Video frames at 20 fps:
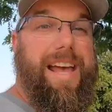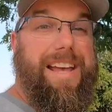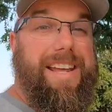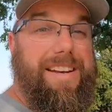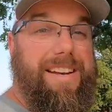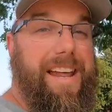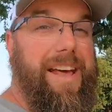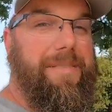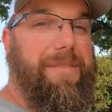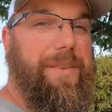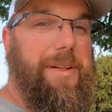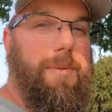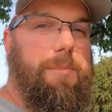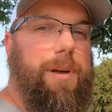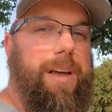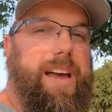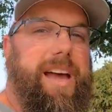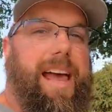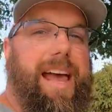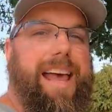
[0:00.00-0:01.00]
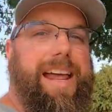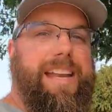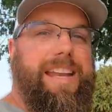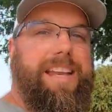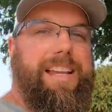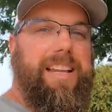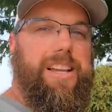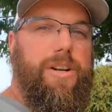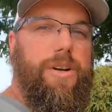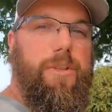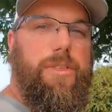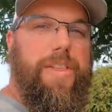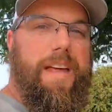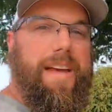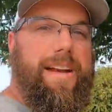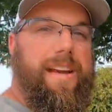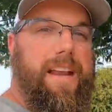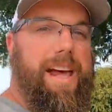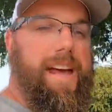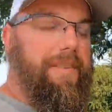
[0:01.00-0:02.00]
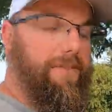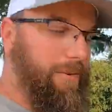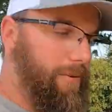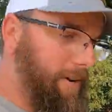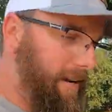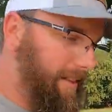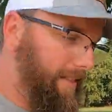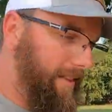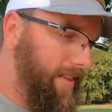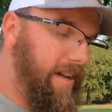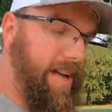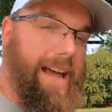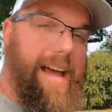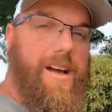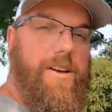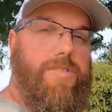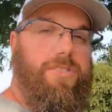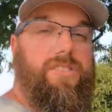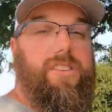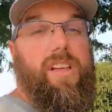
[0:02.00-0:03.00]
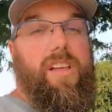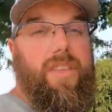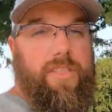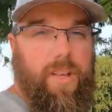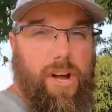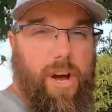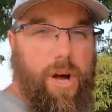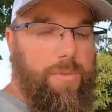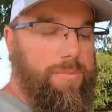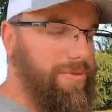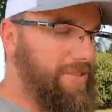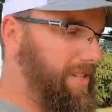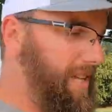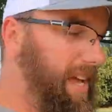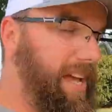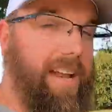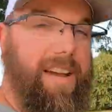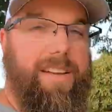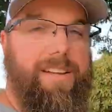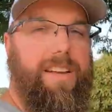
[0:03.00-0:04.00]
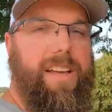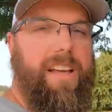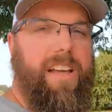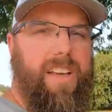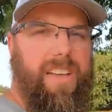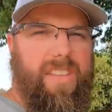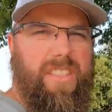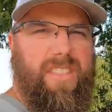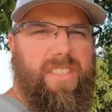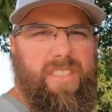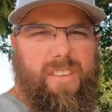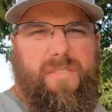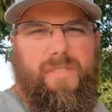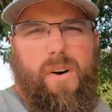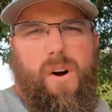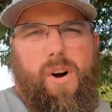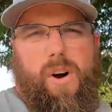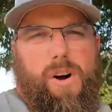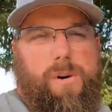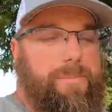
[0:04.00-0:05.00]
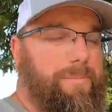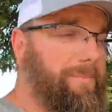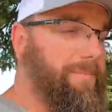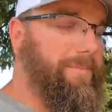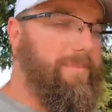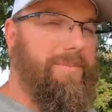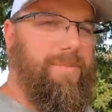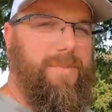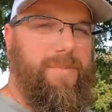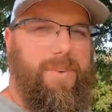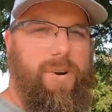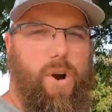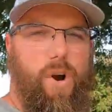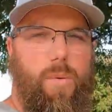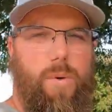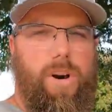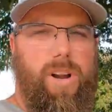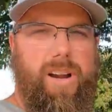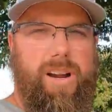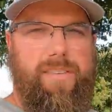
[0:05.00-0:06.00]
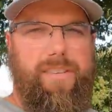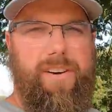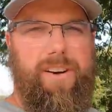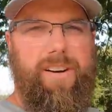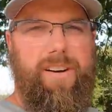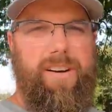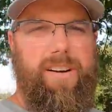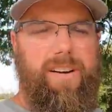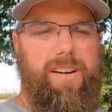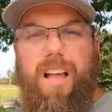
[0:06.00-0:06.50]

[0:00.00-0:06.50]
They can definitely be a handy little thing to have around the house, the homestead, the farm, or whatever.